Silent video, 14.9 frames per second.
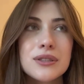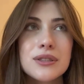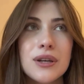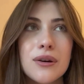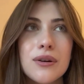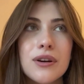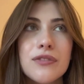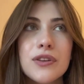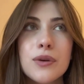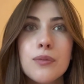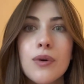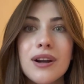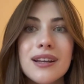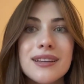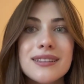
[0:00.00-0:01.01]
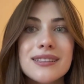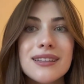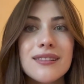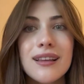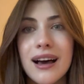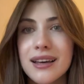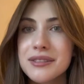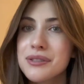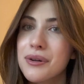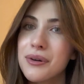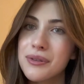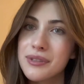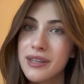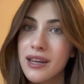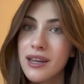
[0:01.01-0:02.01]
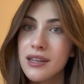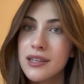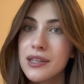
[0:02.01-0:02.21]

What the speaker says: So if you want it to last all day,